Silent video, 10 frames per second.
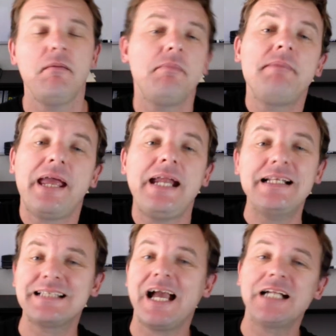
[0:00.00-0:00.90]
Pain
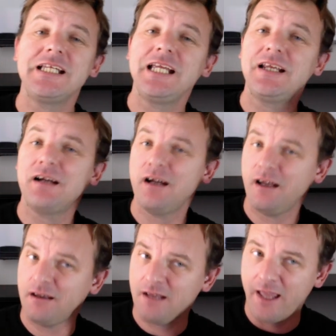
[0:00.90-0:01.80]
is actually
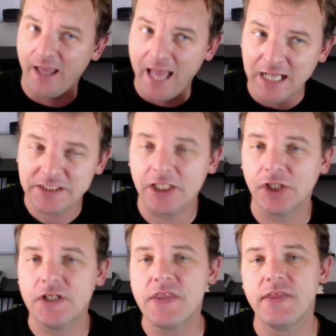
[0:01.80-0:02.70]
a
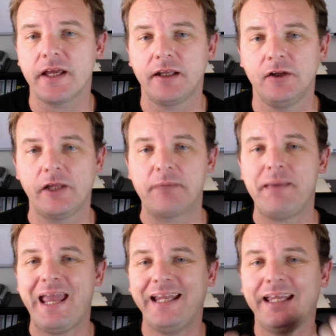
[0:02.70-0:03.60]
good thing. Like
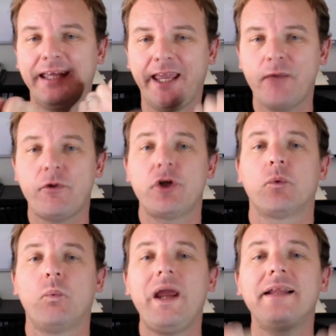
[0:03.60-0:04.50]
pain and gain when
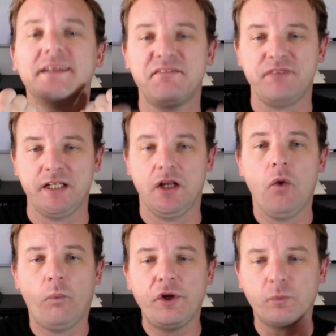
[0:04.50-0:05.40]
you're weightlifting.
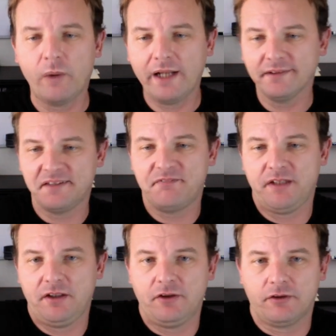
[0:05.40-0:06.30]
When you're
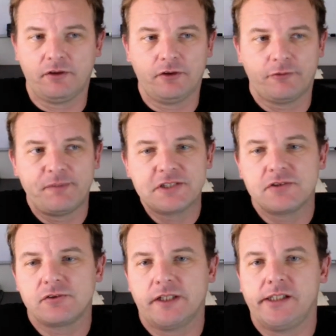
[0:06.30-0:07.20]
weightlifting, your
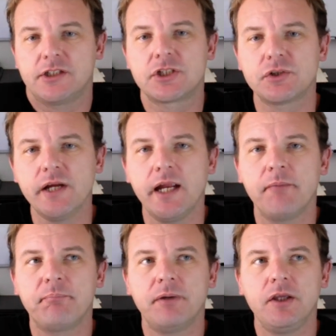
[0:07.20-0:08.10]
muscles are getting
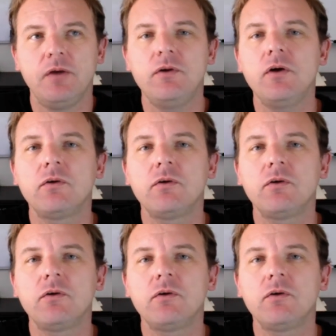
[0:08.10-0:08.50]
strained, but you know